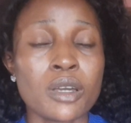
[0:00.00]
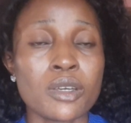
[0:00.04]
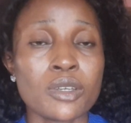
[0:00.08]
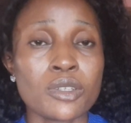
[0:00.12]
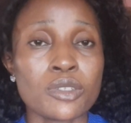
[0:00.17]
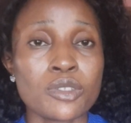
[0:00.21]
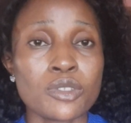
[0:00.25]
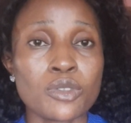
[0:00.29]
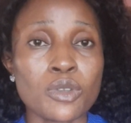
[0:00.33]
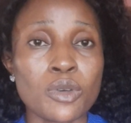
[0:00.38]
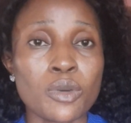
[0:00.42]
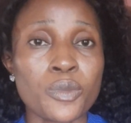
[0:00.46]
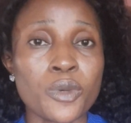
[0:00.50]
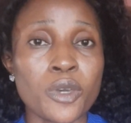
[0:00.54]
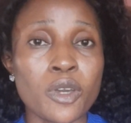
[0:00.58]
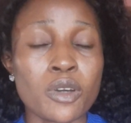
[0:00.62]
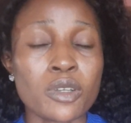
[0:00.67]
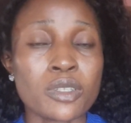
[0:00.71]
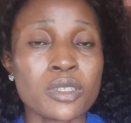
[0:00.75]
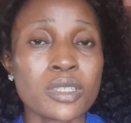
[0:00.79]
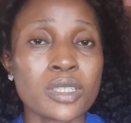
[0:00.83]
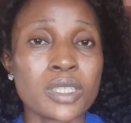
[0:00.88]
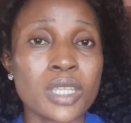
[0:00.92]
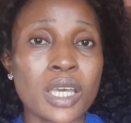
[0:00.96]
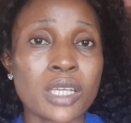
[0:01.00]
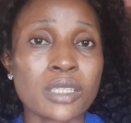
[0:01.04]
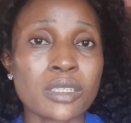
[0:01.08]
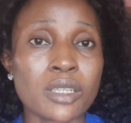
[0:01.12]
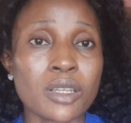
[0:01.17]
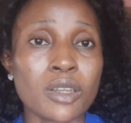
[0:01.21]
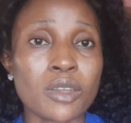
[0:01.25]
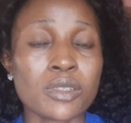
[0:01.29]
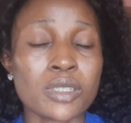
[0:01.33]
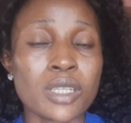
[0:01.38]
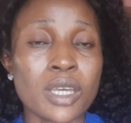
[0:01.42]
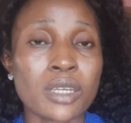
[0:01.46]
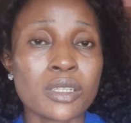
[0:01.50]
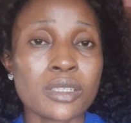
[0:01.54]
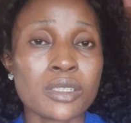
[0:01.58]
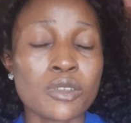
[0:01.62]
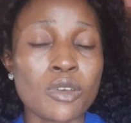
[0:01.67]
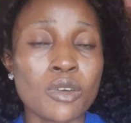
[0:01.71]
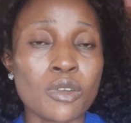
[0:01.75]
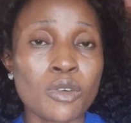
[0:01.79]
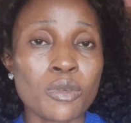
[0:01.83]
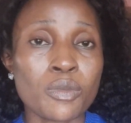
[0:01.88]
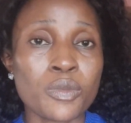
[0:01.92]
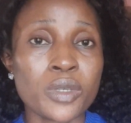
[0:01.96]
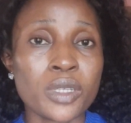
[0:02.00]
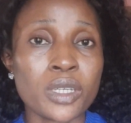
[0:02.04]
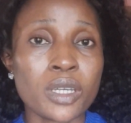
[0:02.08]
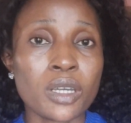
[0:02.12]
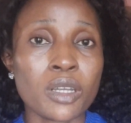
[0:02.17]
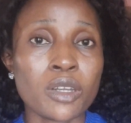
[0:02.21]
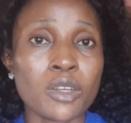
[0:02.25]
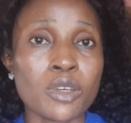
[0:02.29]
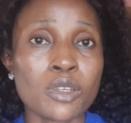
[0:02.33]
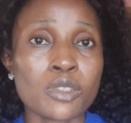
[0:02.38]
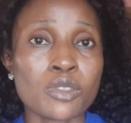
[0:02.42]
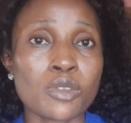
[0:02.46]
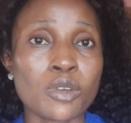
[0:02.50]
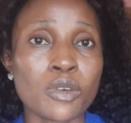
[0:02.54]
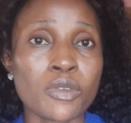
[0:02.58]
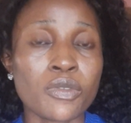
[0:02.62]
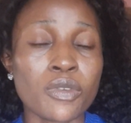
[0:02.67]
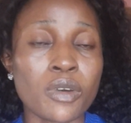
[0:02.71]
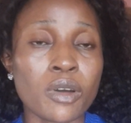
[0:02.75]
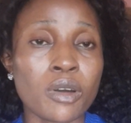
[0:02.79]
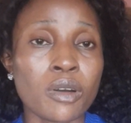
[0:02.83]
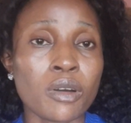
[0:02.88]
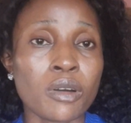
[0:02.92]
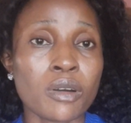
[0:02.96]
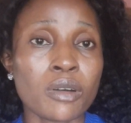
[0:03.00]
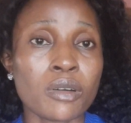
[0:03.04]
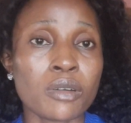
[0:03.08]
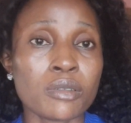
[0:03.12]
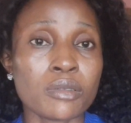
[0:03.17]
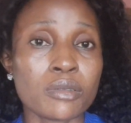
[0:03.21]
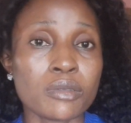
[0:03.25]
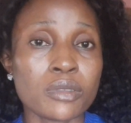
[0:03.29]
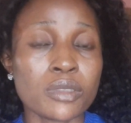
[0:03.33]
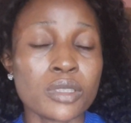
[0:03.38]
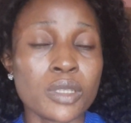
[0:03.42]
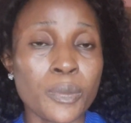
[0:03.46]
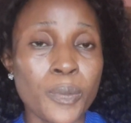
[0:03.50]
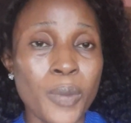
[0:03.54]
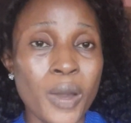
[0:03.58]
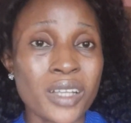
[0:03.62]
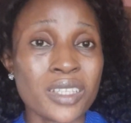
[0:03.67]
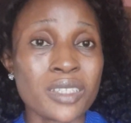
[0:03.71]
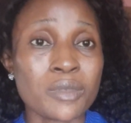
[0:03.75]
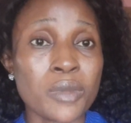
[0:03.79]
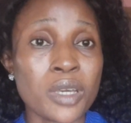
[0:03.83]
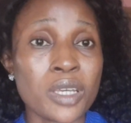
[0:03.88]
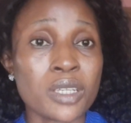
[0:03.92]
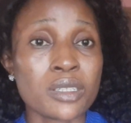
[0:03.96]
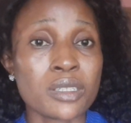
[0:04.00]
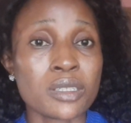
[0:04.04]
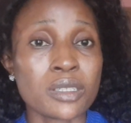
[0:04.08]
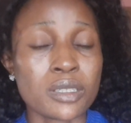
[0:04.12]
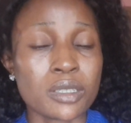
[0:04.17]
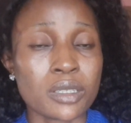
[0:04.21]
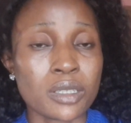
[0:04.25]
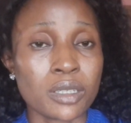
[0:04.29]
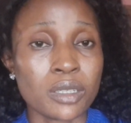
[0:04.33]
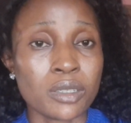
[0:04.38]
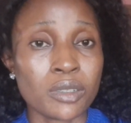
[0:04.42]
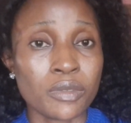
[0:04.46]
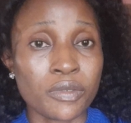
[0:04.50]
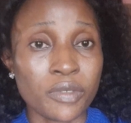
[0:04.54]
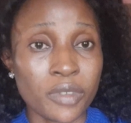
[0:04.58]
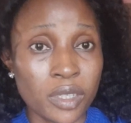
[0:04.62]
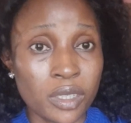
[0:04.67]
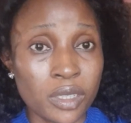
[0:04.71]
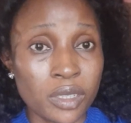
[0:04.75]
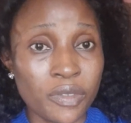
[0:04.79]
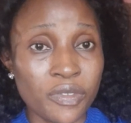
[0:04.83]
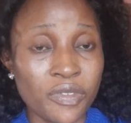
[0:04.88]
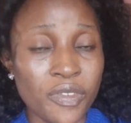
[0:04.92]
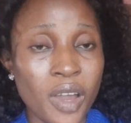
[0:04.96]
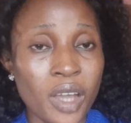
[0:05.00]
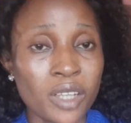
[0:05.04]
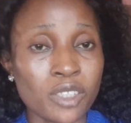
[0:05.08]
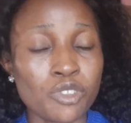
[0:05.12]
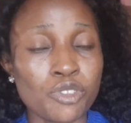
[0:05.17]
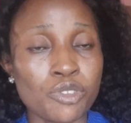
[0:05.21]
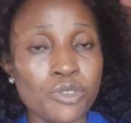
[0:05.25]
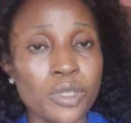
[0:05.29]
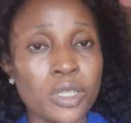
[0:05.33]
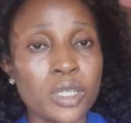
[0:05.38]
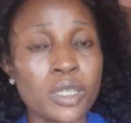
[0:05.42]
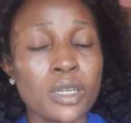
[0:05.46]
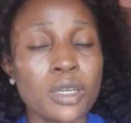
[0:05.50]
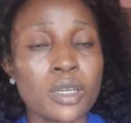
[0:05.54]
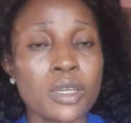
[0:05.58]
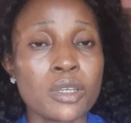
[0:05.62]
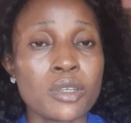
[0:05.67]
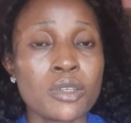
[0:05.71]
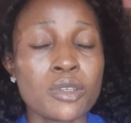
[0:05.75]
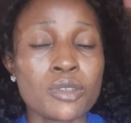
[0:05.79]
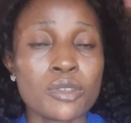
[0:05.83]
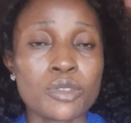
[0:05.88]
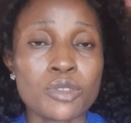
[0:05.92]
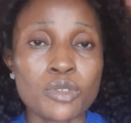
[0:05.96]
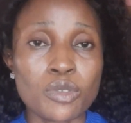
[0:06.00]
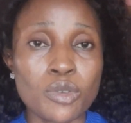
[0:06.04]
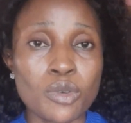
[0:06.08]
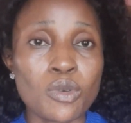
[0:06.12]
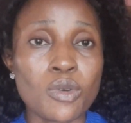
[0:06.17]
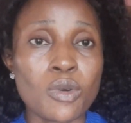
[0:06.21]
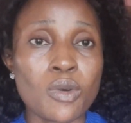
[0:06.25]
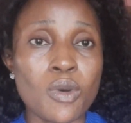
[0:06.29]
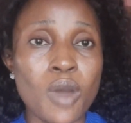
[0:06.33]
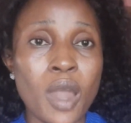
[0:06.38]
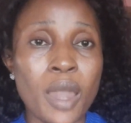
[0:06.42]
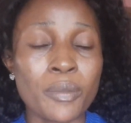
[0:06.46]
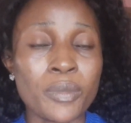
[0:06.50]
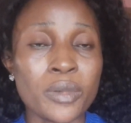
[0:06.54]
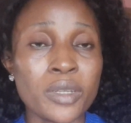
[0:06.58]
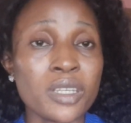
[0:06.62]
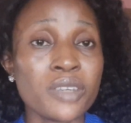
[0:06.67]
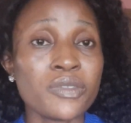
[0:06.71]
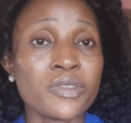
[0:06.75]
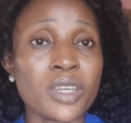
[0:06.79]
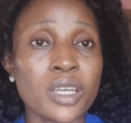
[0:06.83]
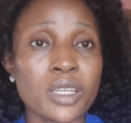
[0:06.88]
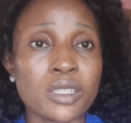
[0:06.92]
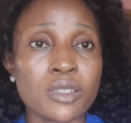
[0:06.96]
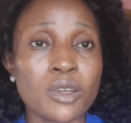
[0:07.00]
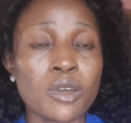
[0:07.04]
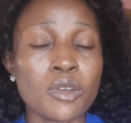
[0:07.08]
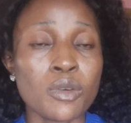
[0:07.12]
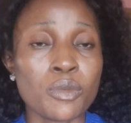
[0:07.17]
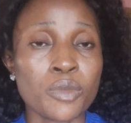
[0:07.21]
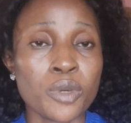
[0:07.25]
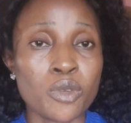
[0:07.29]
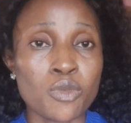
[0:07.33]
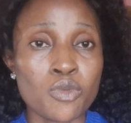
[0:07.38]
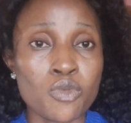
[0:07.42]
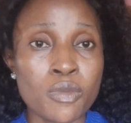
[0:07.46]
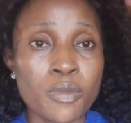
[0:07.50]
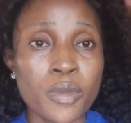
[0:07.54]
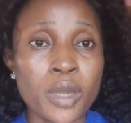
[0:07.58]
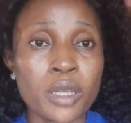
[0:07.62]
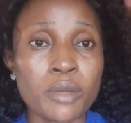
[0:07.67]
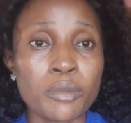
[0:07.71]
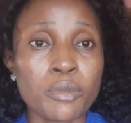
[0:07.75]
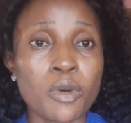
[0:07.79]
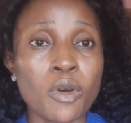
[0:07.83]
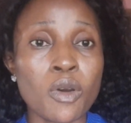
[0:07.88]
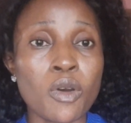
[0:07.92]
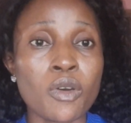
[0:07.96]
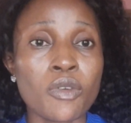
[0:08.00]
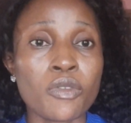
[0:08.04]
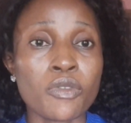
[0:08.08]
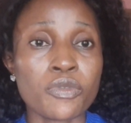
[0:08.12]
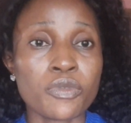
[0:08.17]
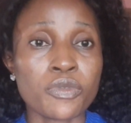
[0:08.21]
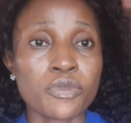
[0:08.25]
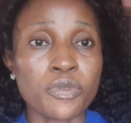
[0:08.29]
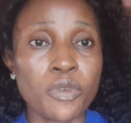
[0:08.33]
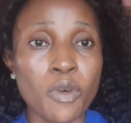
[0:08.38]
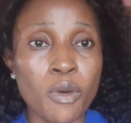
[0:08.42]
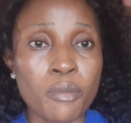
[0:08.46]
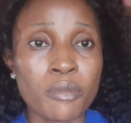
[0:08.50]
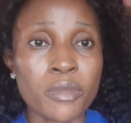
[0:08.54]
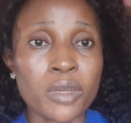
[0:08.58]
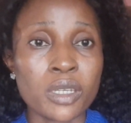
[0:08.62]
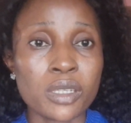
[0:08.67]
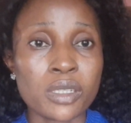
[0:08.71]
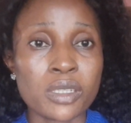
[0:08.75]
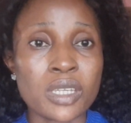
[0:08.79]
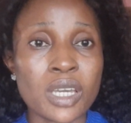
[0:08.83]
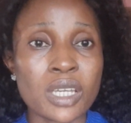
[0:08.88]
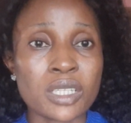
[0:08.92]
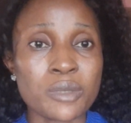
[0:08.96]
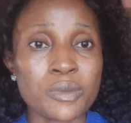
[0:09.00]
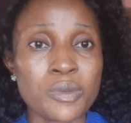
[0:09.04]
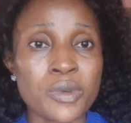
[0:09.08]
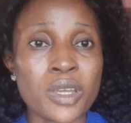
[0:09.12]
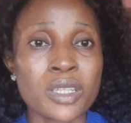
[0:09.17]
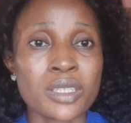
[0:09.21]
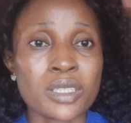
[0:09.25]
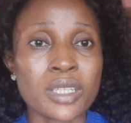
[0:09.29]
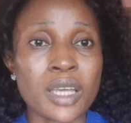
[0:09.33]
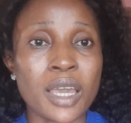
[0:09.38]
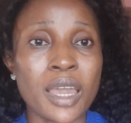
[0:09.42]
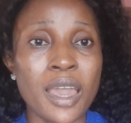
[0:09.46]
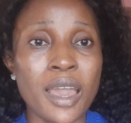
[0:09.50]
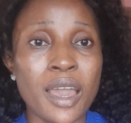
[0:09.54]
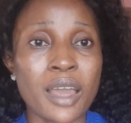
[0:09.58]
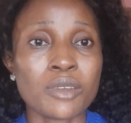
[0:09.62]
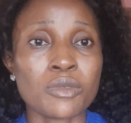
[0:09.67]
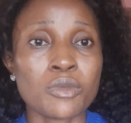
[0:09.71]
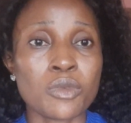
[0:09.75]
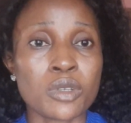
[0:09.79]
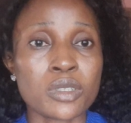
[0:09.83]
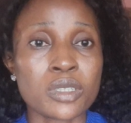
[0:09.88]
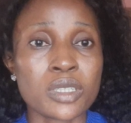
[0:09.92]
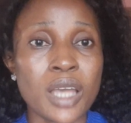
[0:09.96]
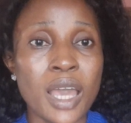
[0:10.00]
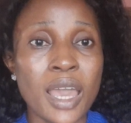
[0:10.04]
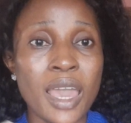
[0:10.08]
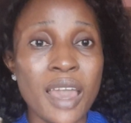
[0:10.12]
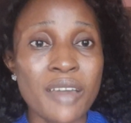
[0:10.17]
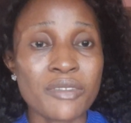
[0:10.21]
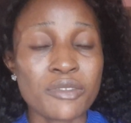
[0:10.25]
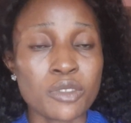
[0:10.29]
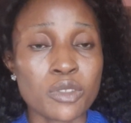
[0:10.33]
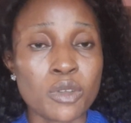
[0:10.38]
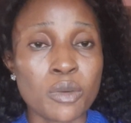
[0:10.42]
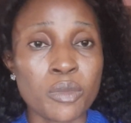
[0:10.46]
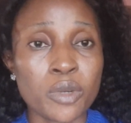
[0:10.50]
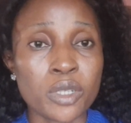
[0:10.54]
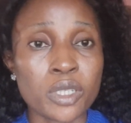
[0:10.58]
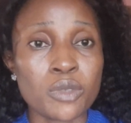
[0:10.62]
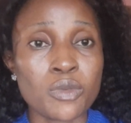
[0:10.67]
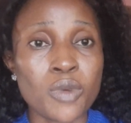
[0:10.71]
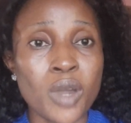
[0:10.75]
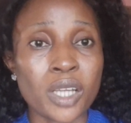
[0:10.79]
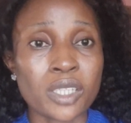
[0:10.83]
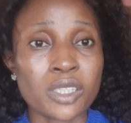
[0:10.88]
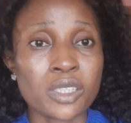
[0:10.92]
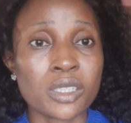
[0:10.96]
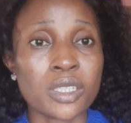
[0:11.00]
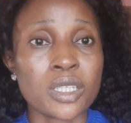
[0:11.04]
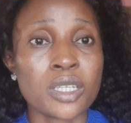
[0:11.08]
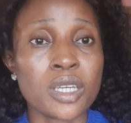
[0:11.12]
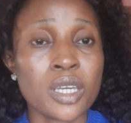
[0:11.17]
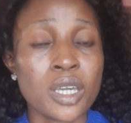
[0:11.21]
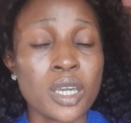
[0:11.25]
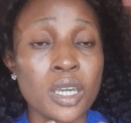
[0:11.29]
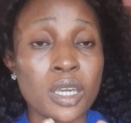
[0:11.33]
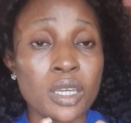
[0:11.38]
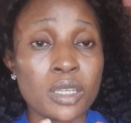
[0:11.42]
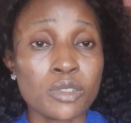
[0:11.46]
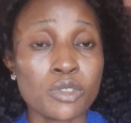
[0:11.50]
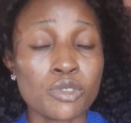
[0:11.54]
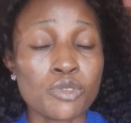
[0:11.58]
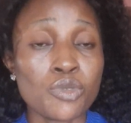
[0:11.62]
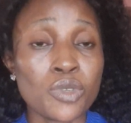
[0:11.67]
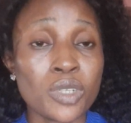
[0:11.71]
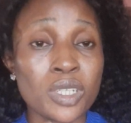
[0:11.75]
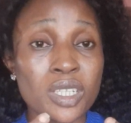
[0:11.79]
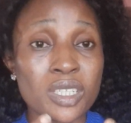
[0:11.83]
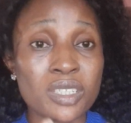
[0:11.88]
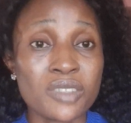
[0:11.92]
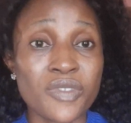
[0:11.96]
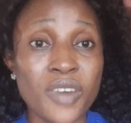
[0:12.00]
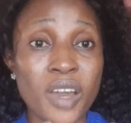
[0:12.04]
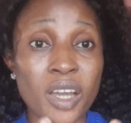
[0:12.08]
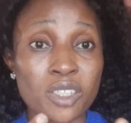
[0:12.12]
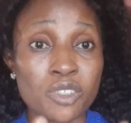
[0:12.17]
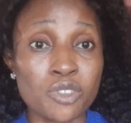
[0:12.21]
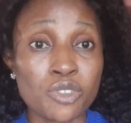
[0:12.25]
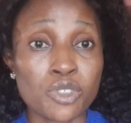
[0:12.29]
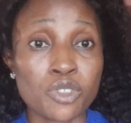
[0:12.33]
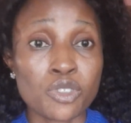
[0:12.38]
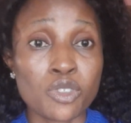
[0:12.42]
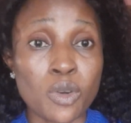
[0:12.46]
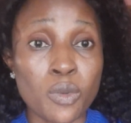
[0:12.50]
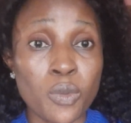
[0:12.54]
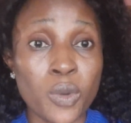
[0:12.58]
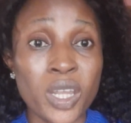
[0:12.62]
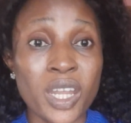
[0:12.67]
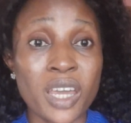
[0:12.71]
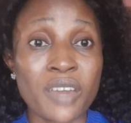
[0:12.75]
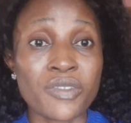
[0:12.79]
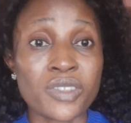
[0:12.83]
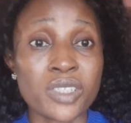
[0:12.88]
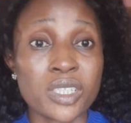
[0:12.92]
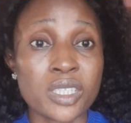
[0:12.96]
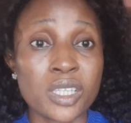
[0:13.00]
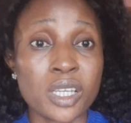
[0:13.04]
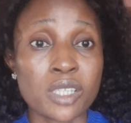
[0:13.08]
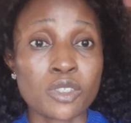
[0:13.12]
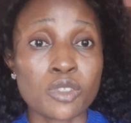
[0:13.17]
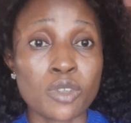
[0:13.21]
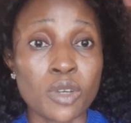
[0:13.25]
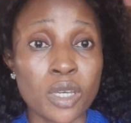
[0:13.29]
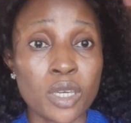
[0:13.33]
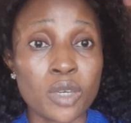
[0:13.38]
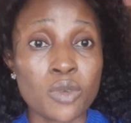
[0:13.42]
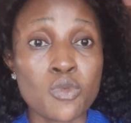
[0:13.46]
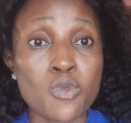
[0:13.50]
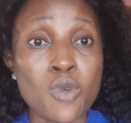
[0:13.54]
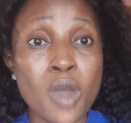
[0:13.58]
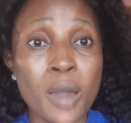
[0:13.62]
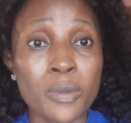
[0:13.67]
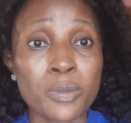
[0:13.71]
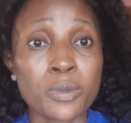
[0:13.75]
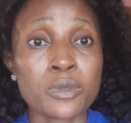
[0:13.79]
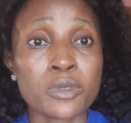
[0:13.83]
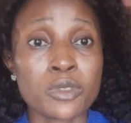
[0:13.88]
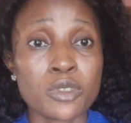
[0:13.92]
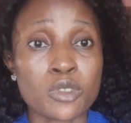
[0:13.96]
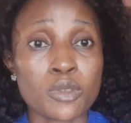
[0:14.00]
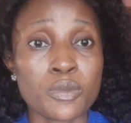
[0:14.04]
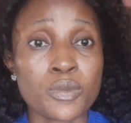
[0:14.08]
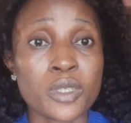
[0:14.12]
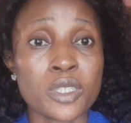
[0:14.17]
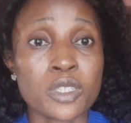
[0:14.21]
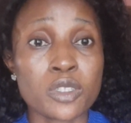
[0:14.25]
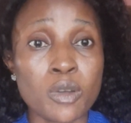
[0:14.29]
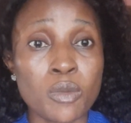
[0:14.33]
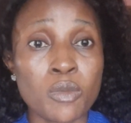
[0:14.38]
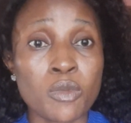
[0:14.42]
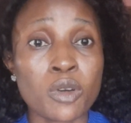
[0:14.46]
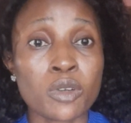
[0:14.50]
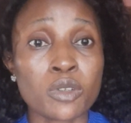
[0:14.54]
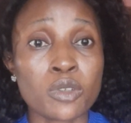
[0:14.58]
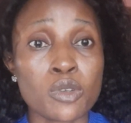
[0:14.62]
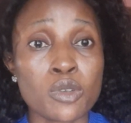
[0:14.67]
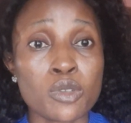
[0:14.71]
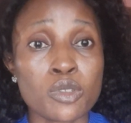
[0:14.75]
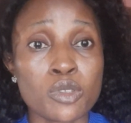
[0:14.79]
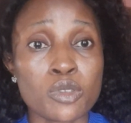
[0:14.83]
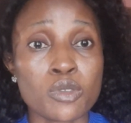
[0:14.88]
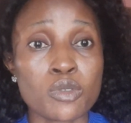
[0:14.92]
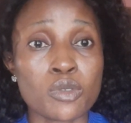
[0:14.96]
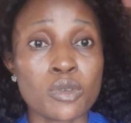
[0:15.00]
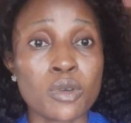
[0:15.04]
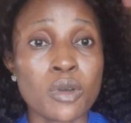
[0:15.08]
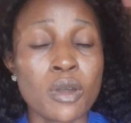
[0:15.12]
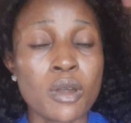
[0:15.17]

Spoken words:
So because there's gonna be a lot of departments in the factory, so I believe there's gonna be women. But for me, the experience I had was I have somebody who actually doing this factory job when I visited Turkey, who happens to be someone close to